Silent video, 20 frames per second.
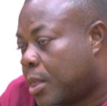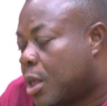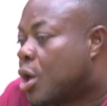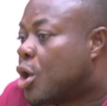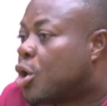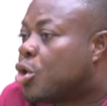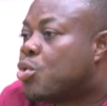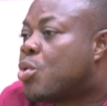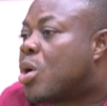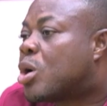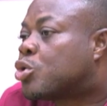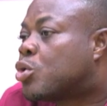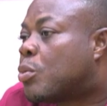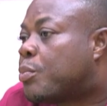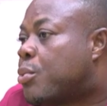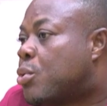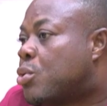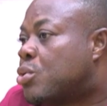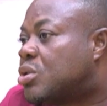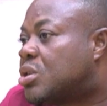you are
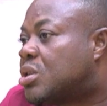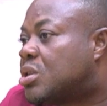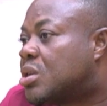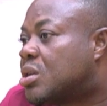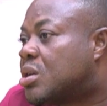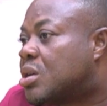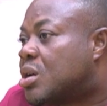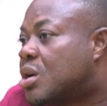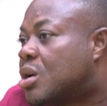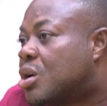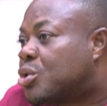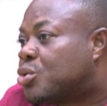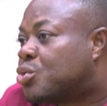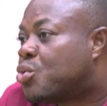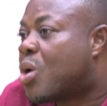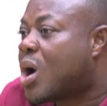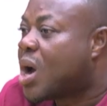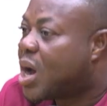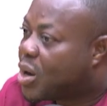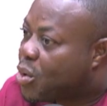supposed
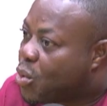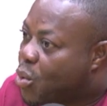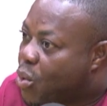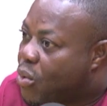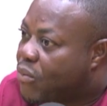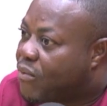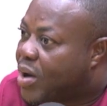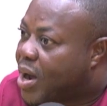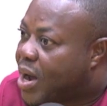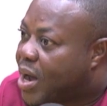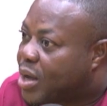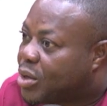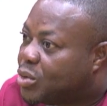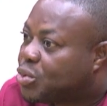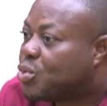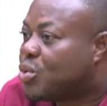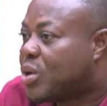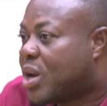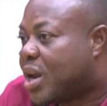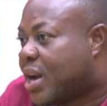to hand over
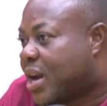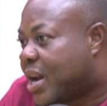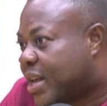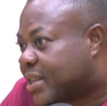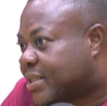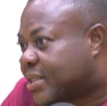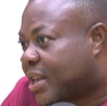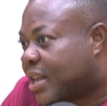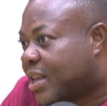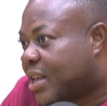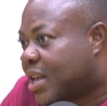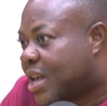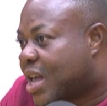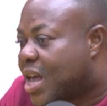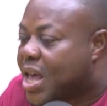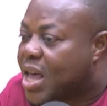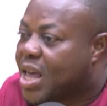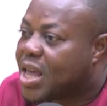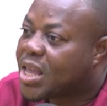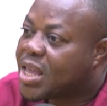to the next day.
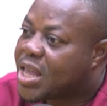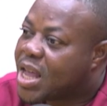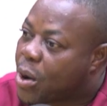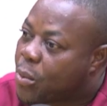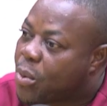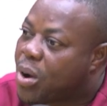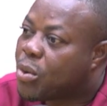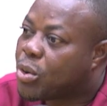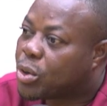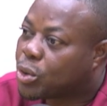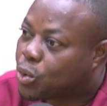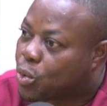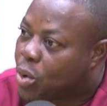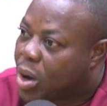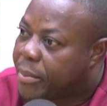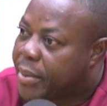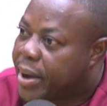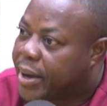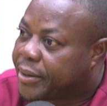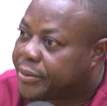Ya kwa
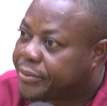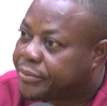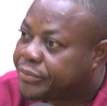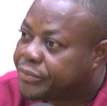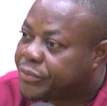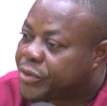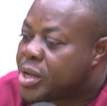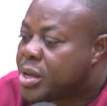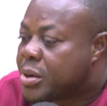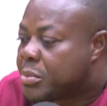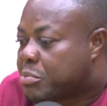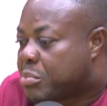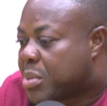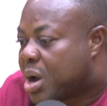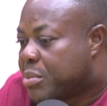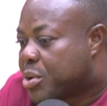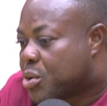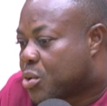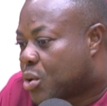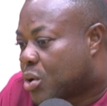kotuaba. But
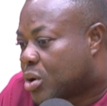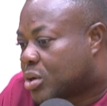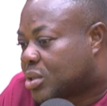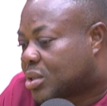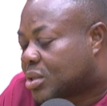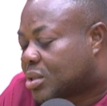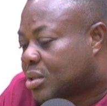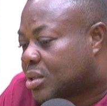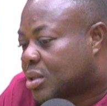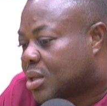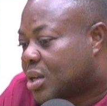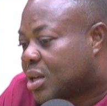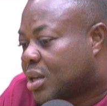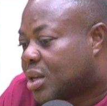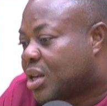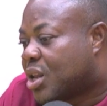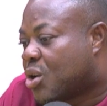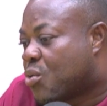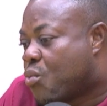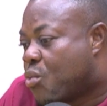because
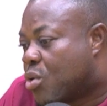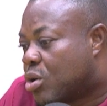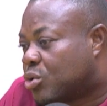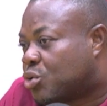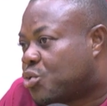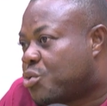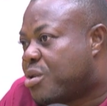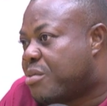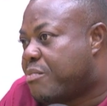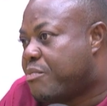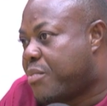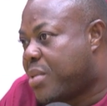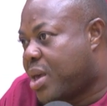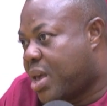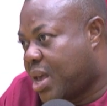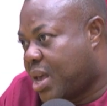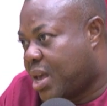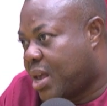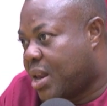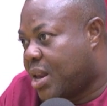they want to
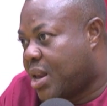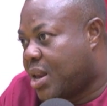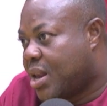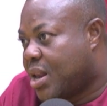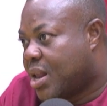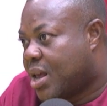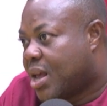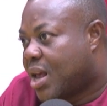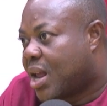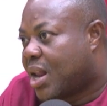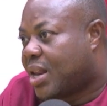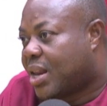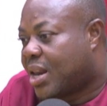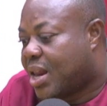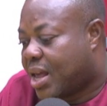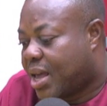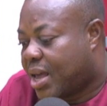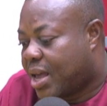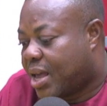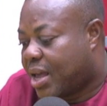remain
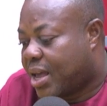the